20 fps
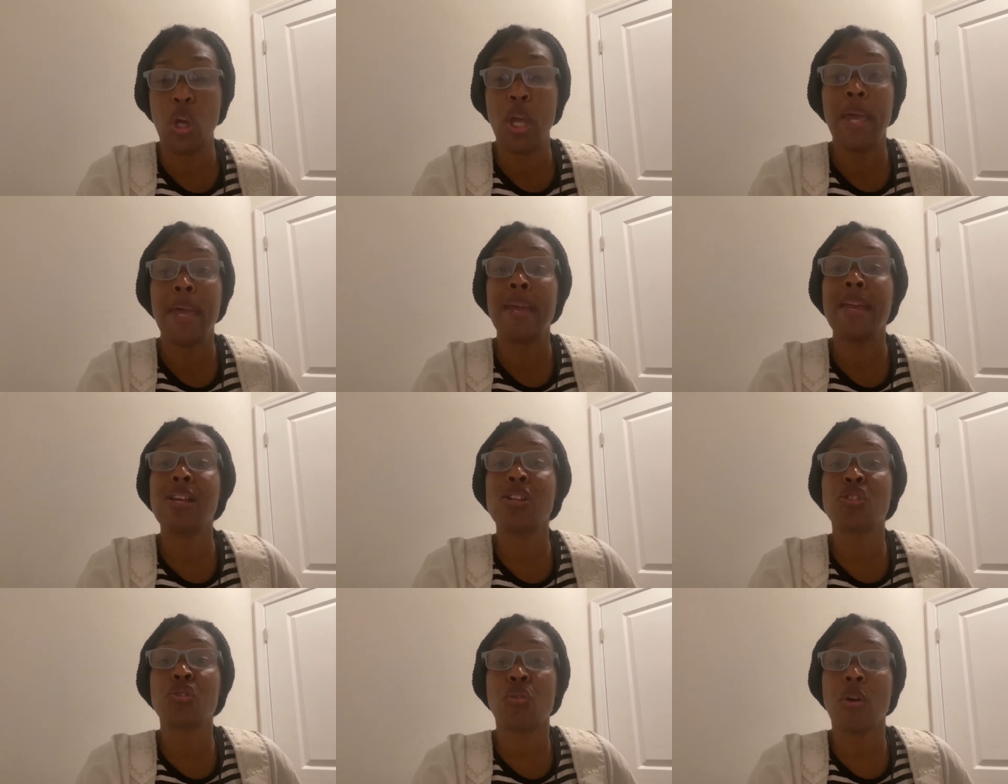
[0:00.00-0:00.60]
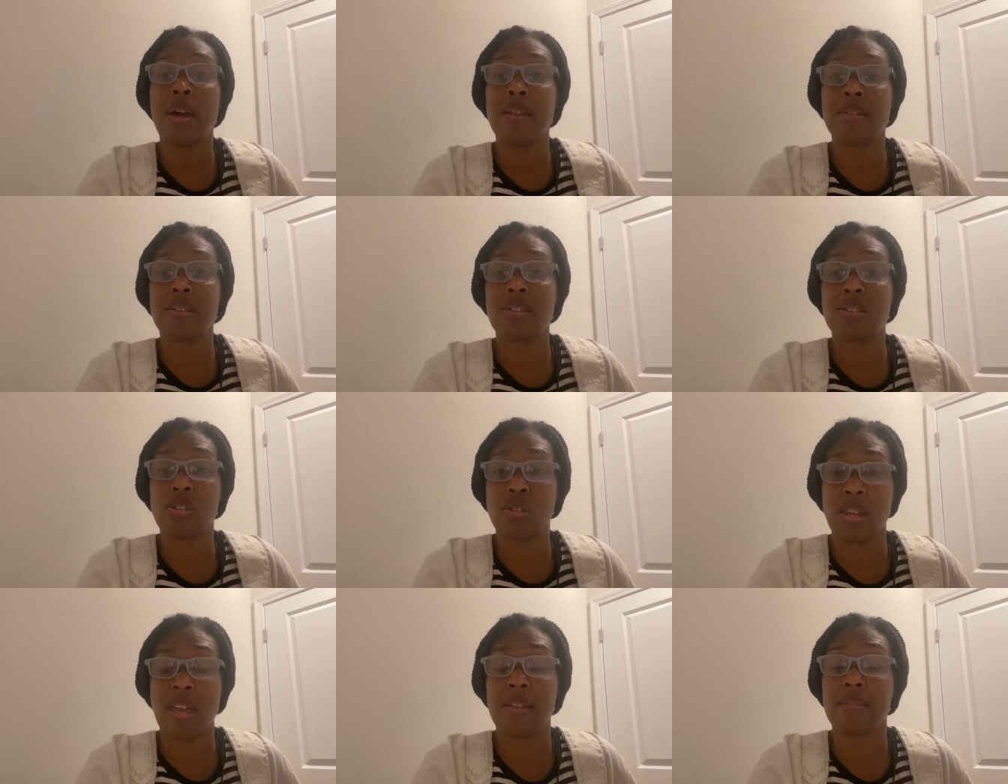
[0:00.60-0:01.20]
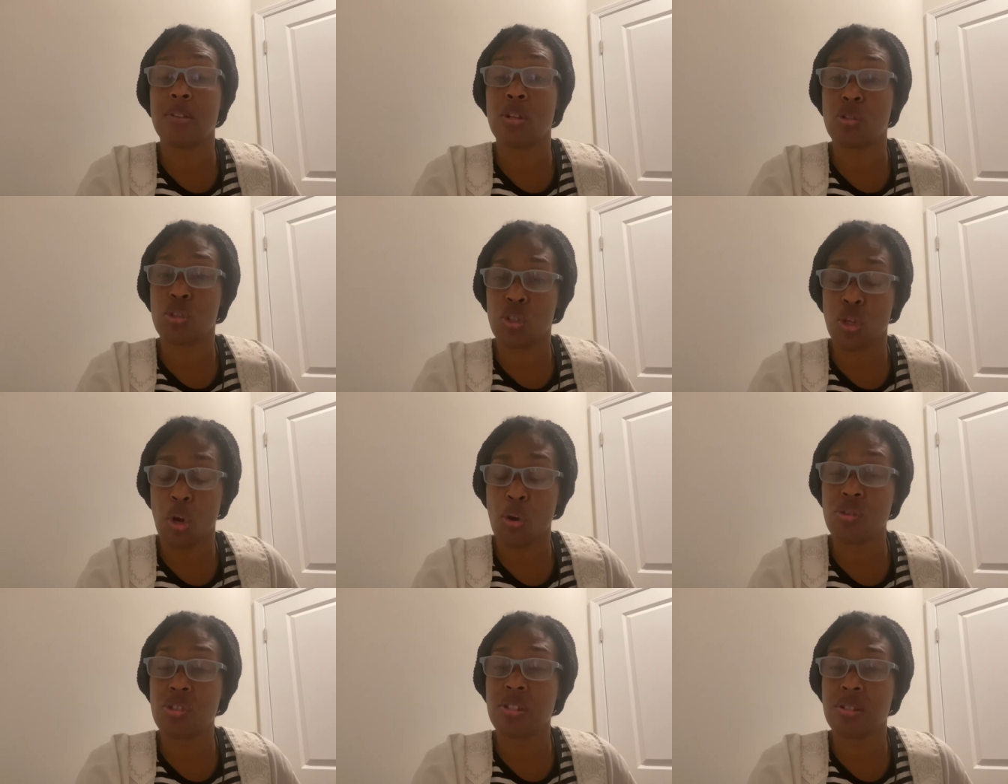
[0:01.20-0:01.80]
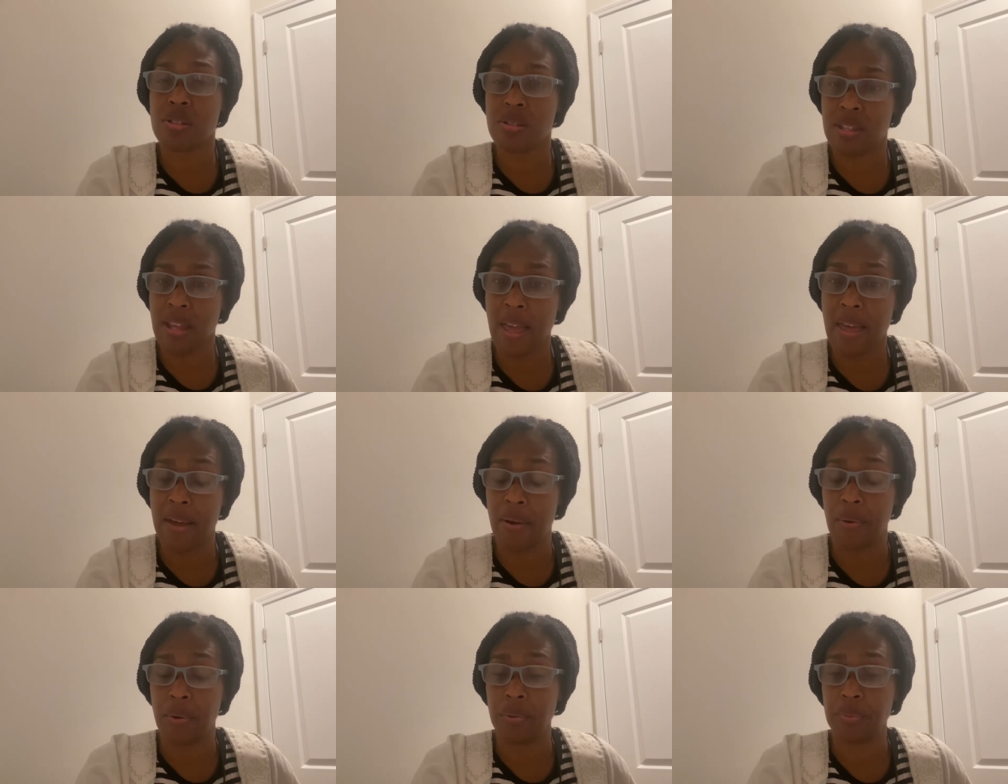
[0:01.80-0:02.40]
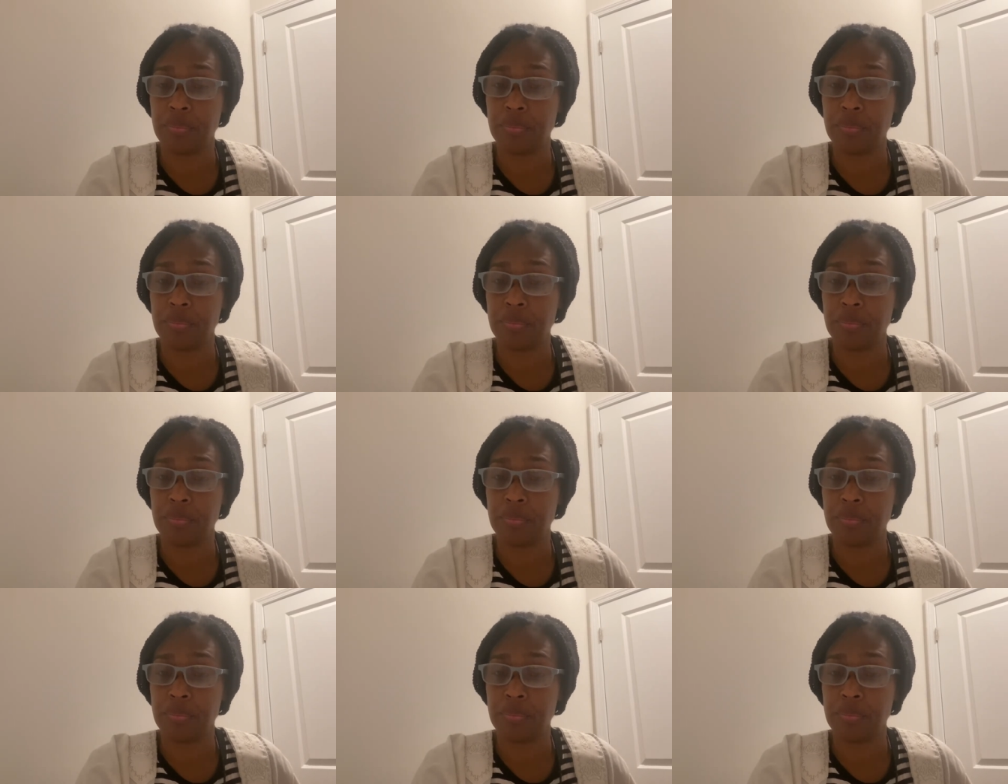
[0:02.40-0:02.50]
he's trying to shut the church down.